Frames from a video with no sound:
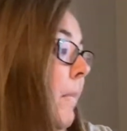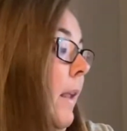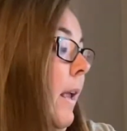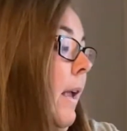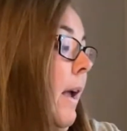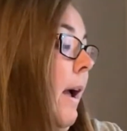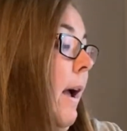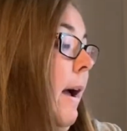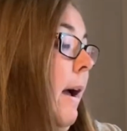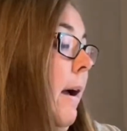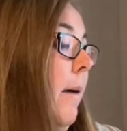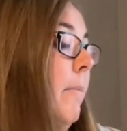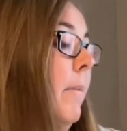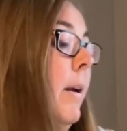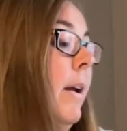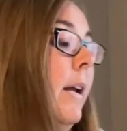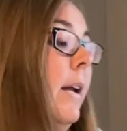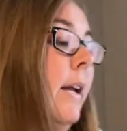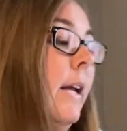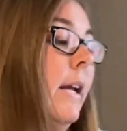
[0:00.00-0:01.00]
and
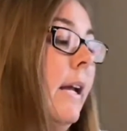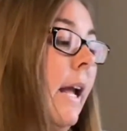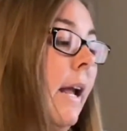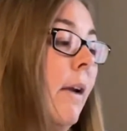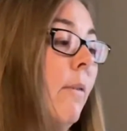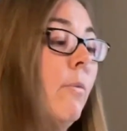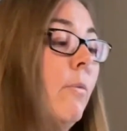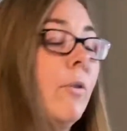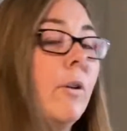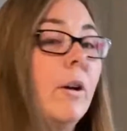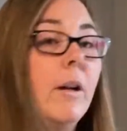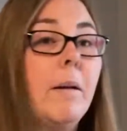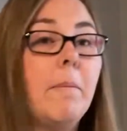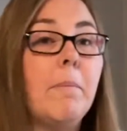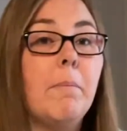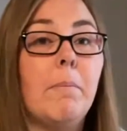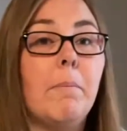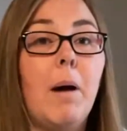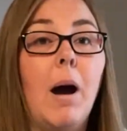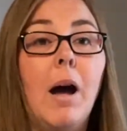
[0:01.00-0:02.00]
we're gonna
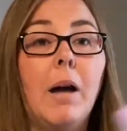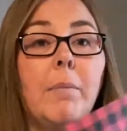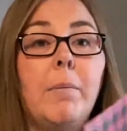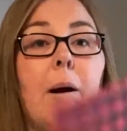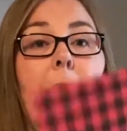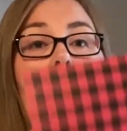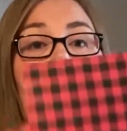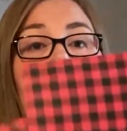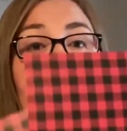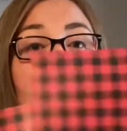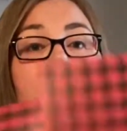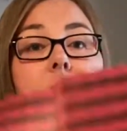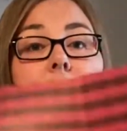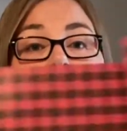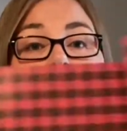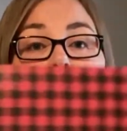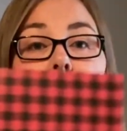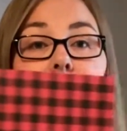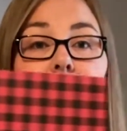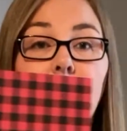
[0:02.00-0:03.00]
Mod Podge
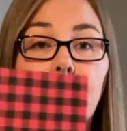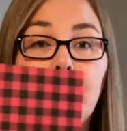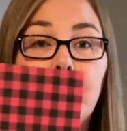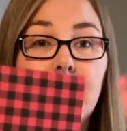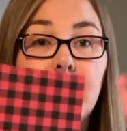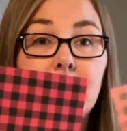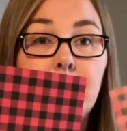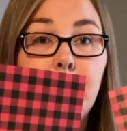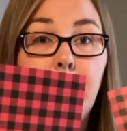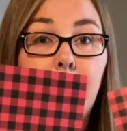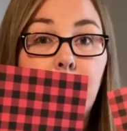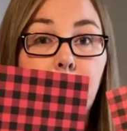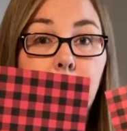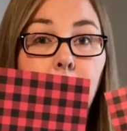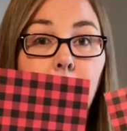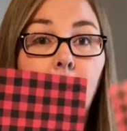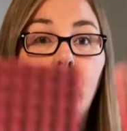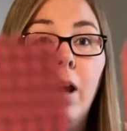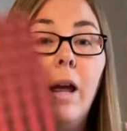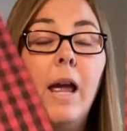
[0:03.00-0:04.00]
some of this
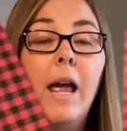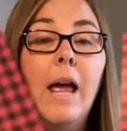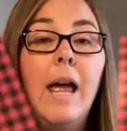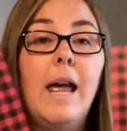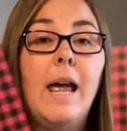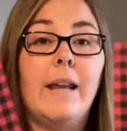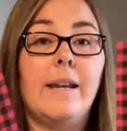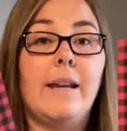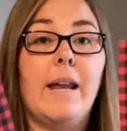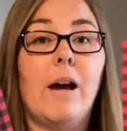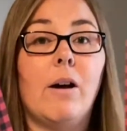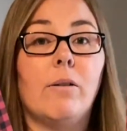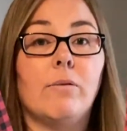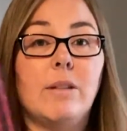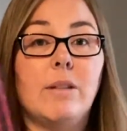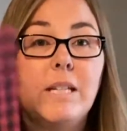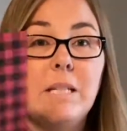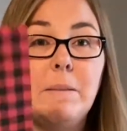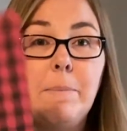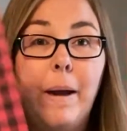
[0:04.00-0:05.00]
paper. Now
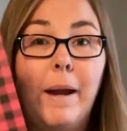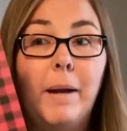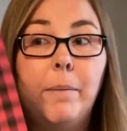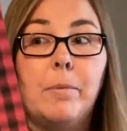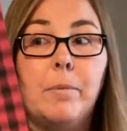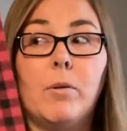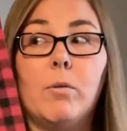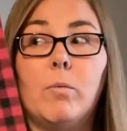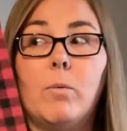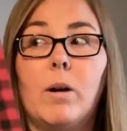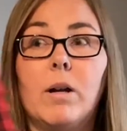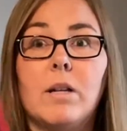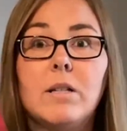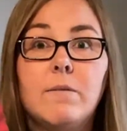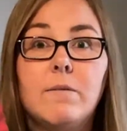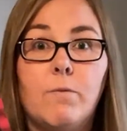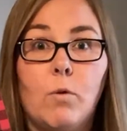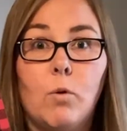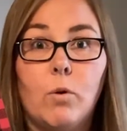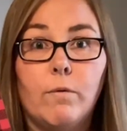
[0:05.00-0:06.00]
this paper was
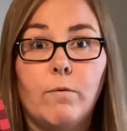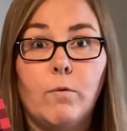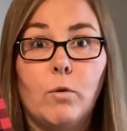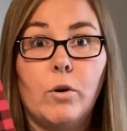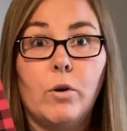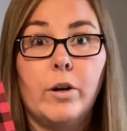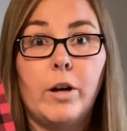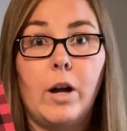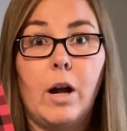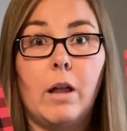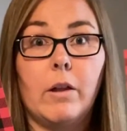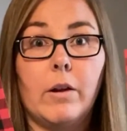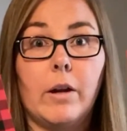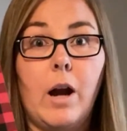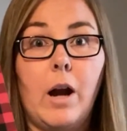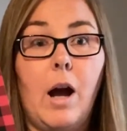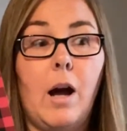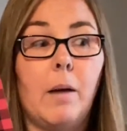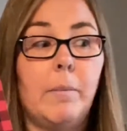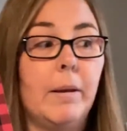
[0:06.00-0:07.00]
$4 for $1 at
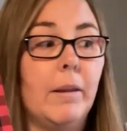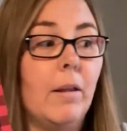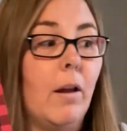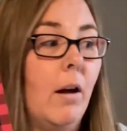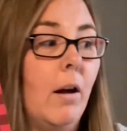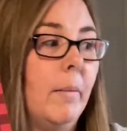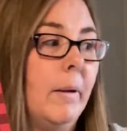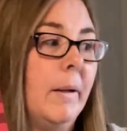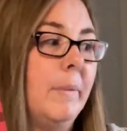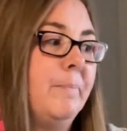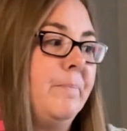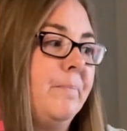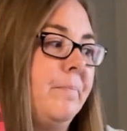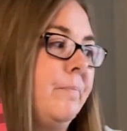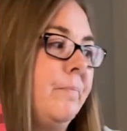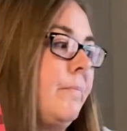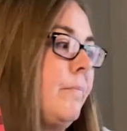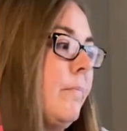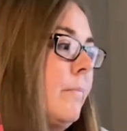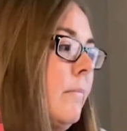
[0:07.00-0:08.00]
Hobby Lobby.
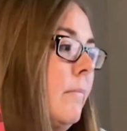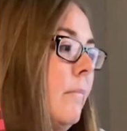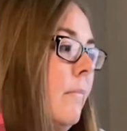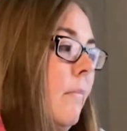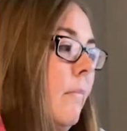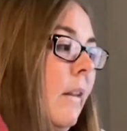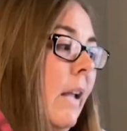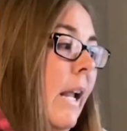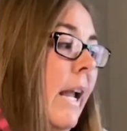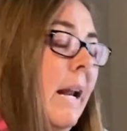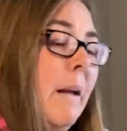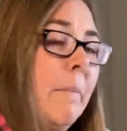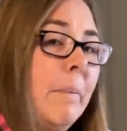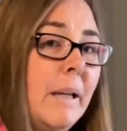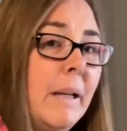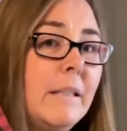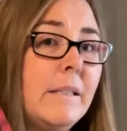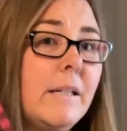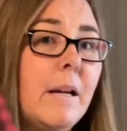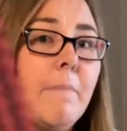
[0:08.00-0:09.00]
And I
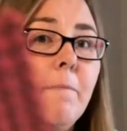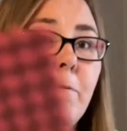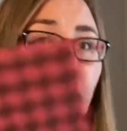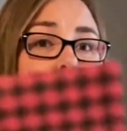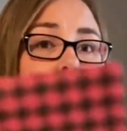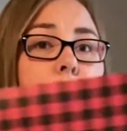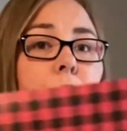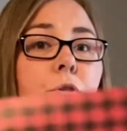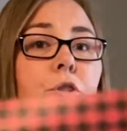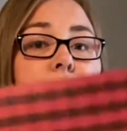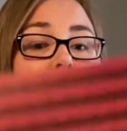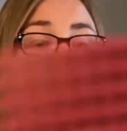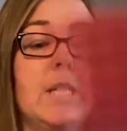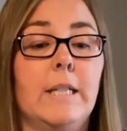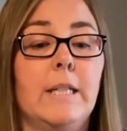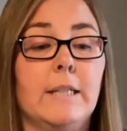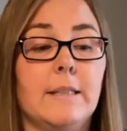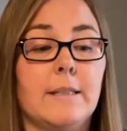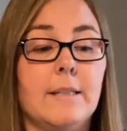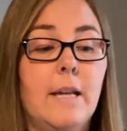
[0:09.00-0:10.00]
picked up 4
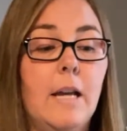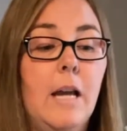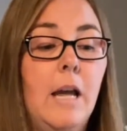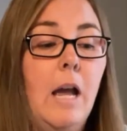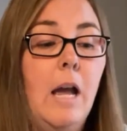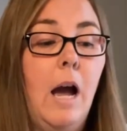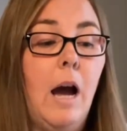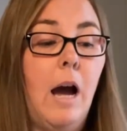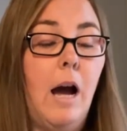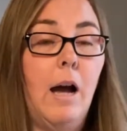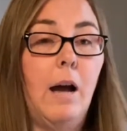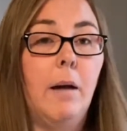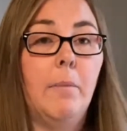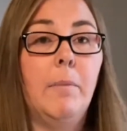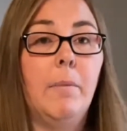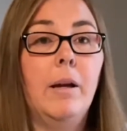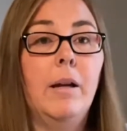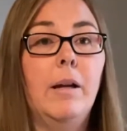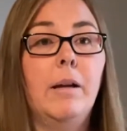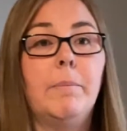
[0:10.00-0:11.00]
sheets
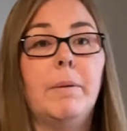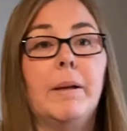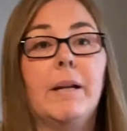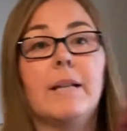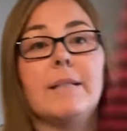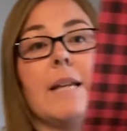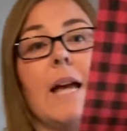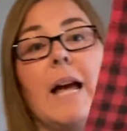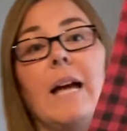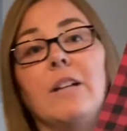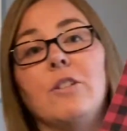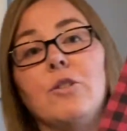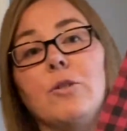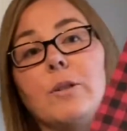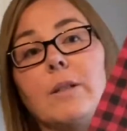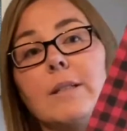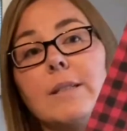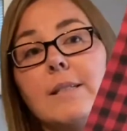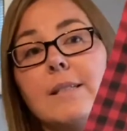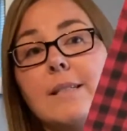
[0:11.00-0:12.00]
because as you
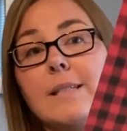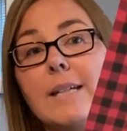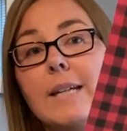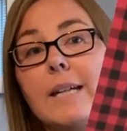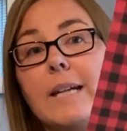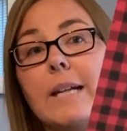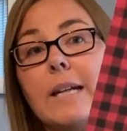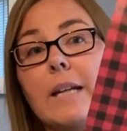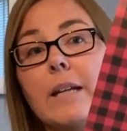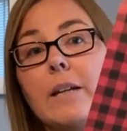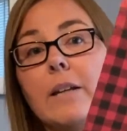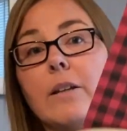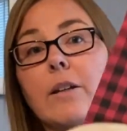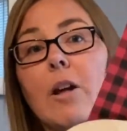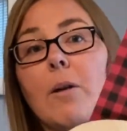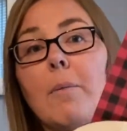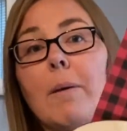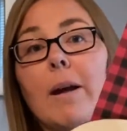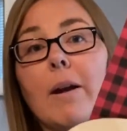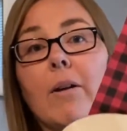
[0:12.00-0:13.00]
can see, no
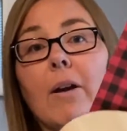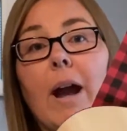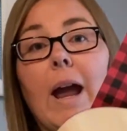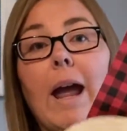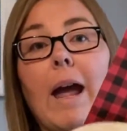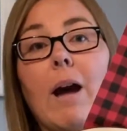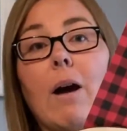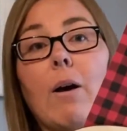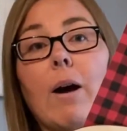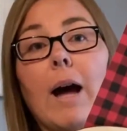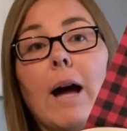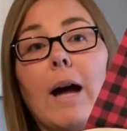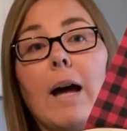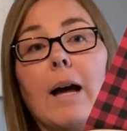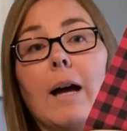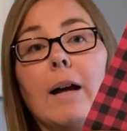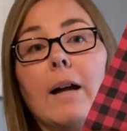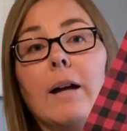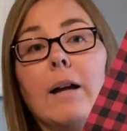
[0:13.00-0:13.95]
matter how I